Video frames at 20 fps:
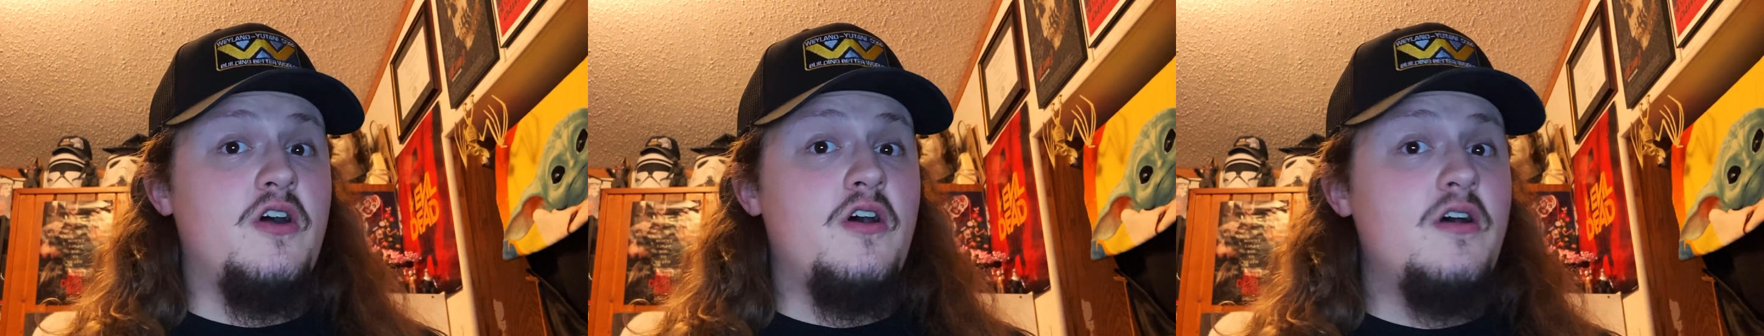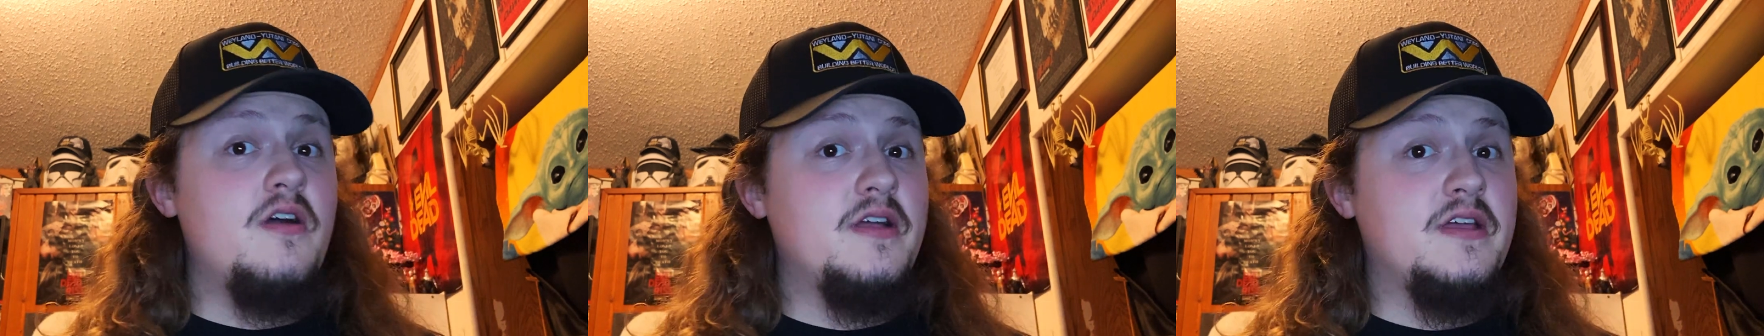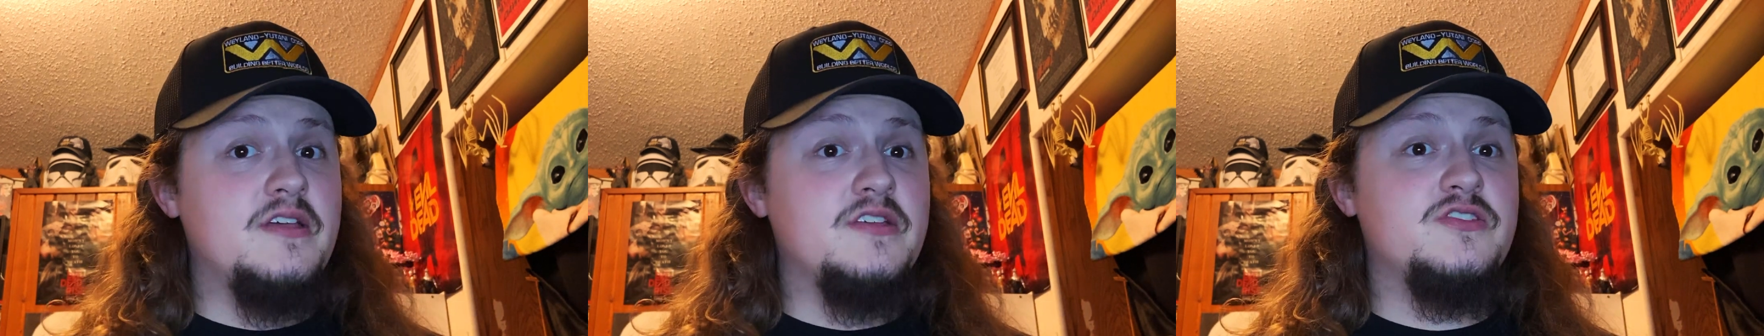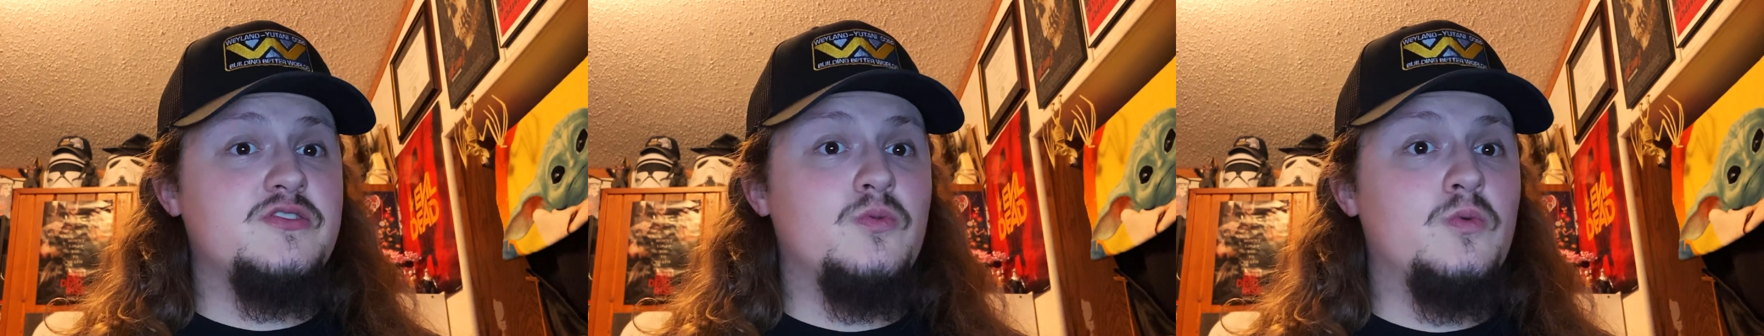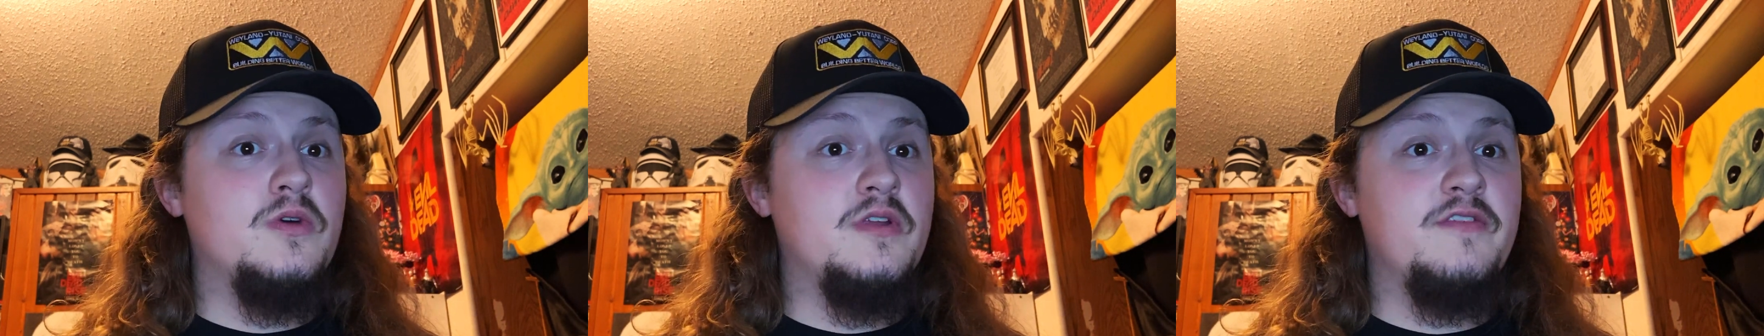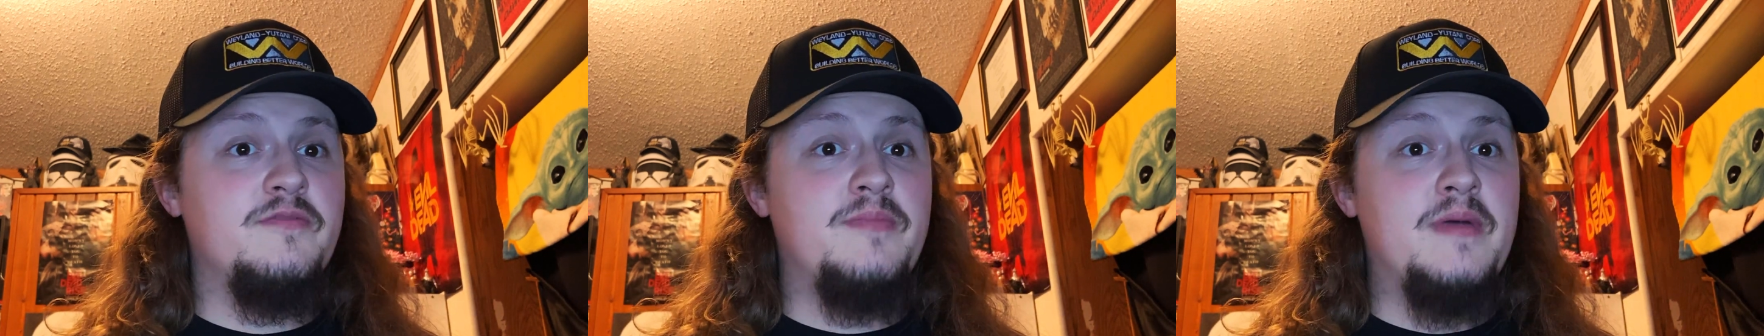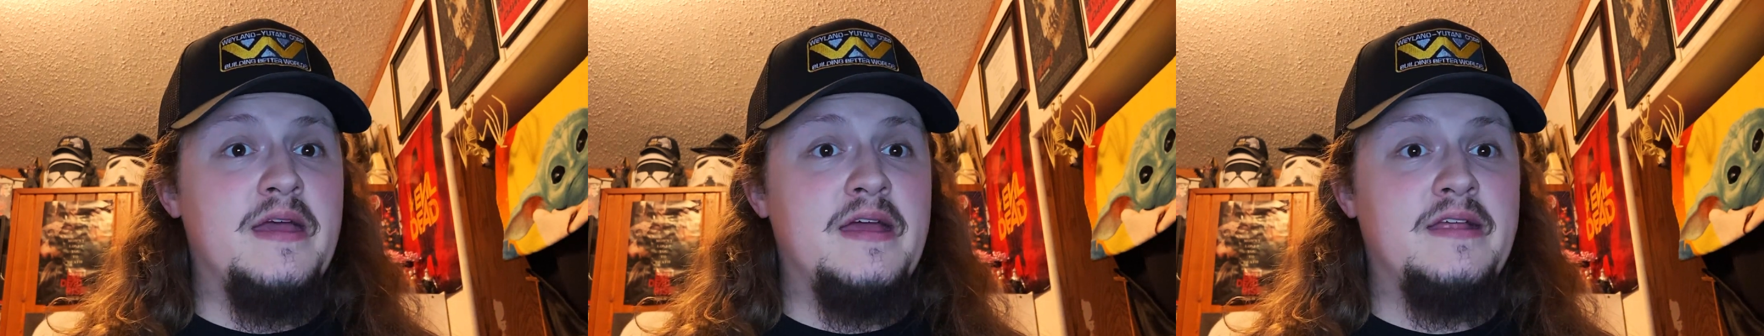August would
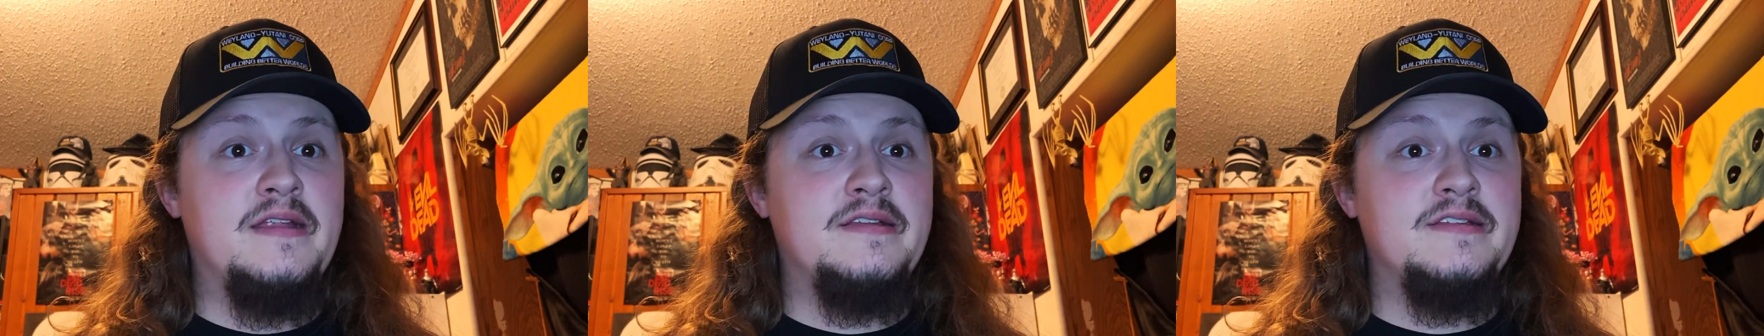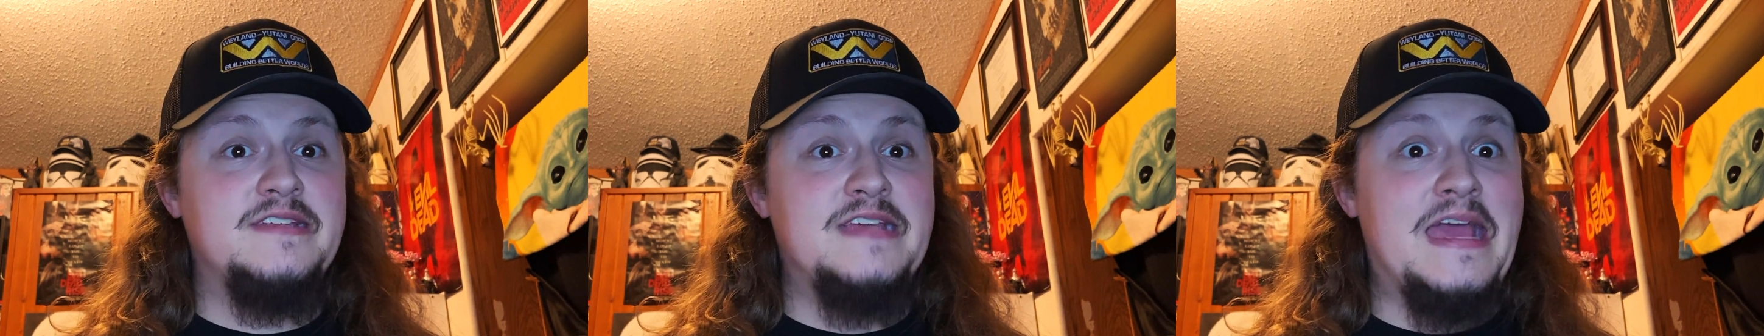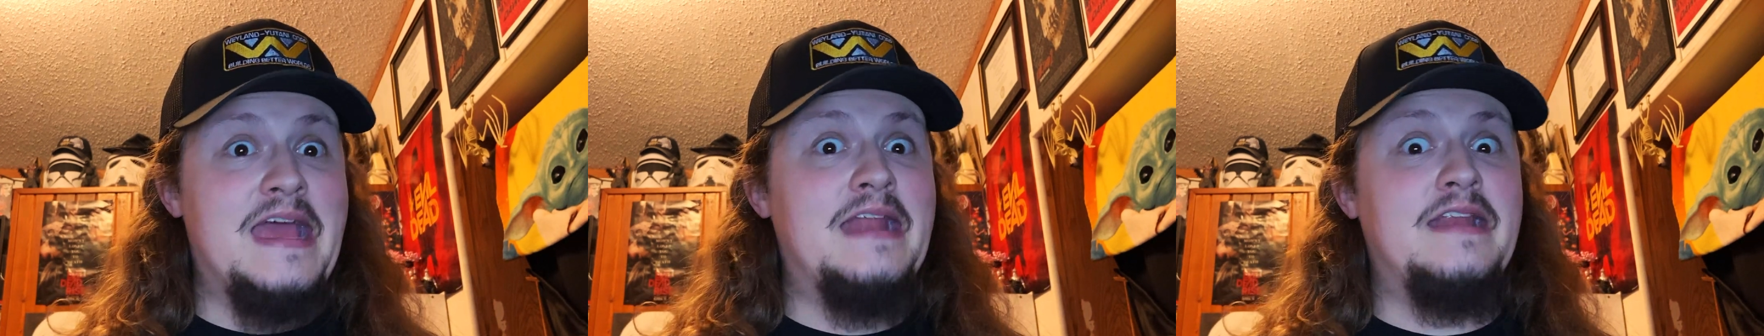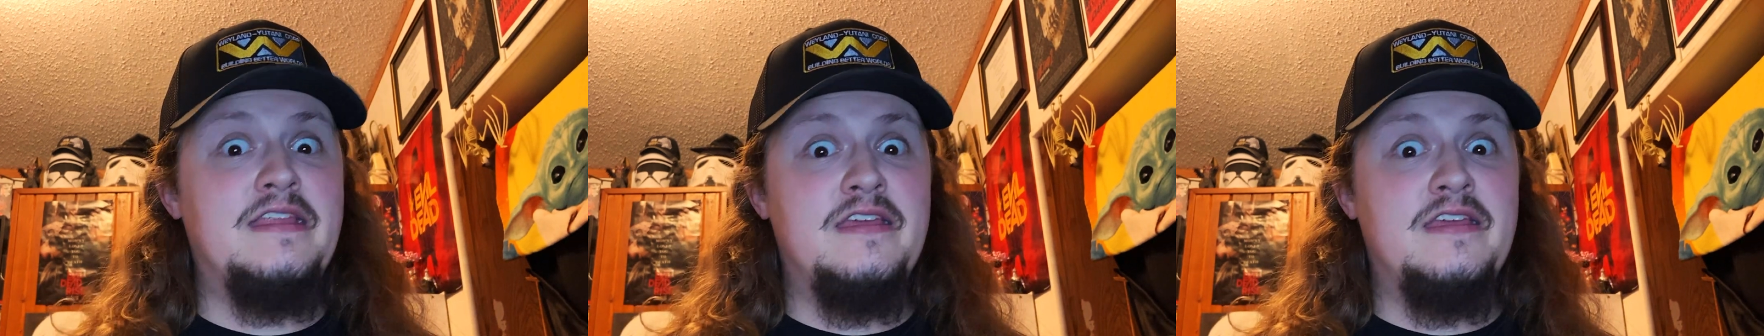have been 10